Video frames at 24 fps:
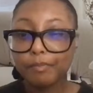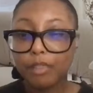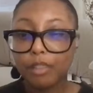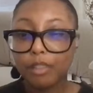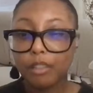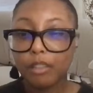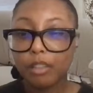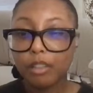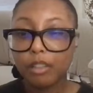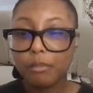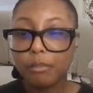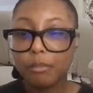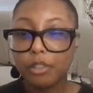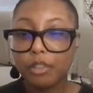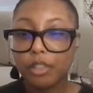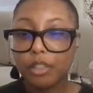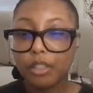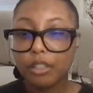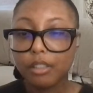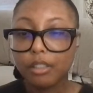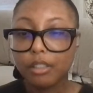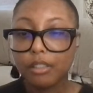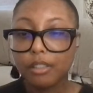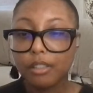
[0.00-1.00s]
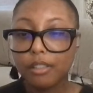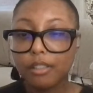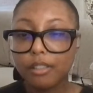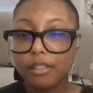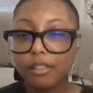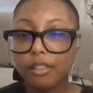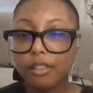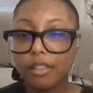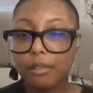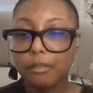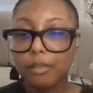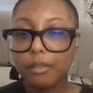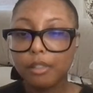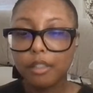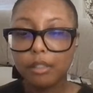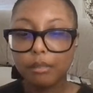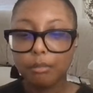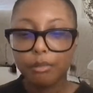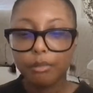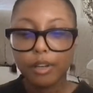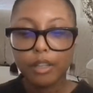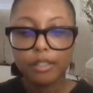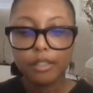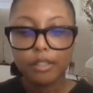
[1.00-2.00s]
Okay, let me change this because it keeps
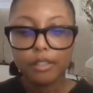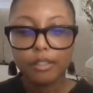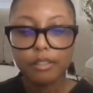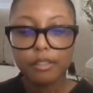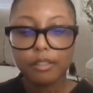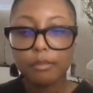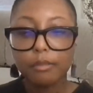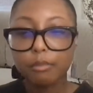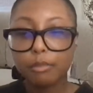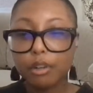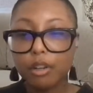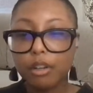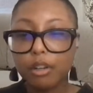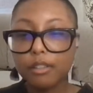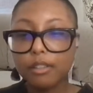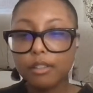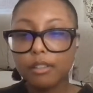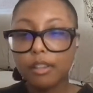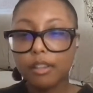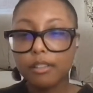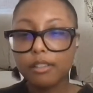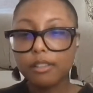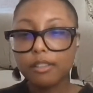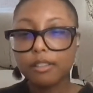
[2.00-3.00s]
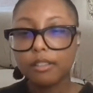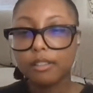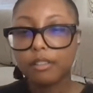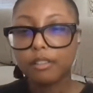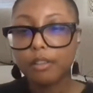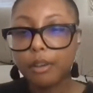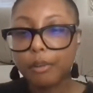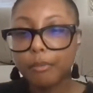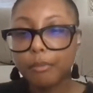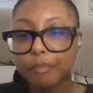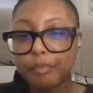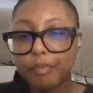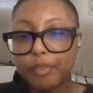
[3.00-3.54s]
saying prices, process. Okay.